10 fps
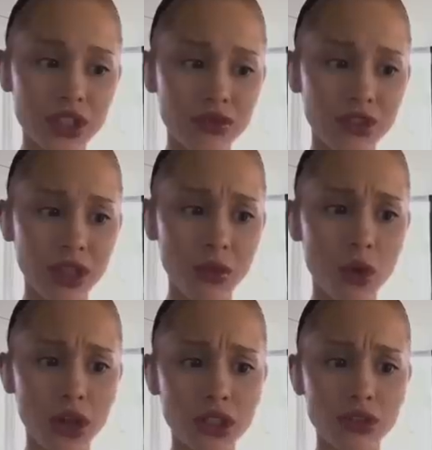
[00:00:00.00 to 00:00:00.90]
should really
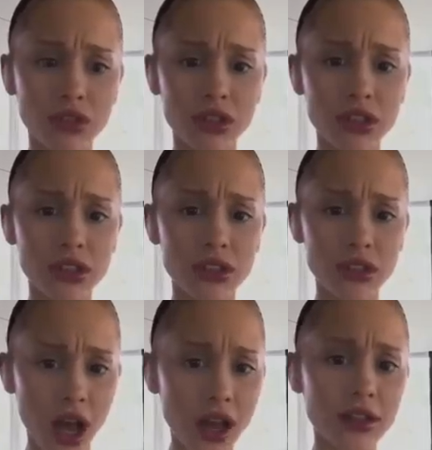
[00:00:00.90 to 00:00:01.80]
work towards
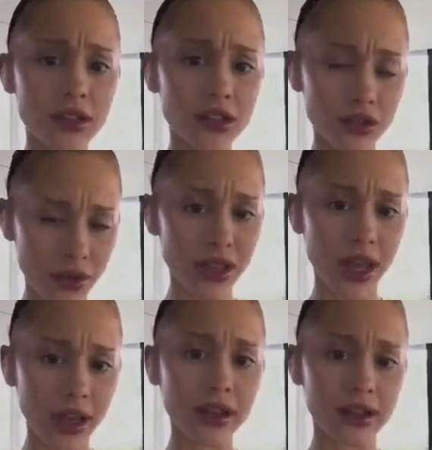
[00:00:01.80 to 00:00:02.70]
not doing
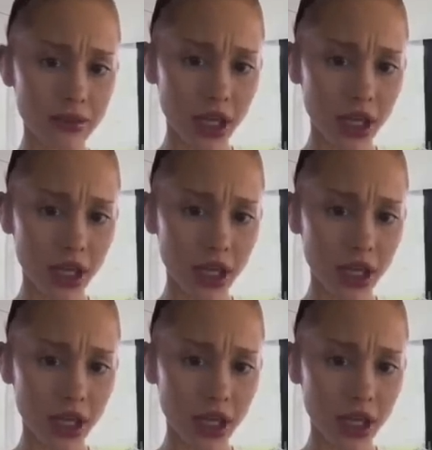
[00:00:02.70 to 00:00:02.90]
that as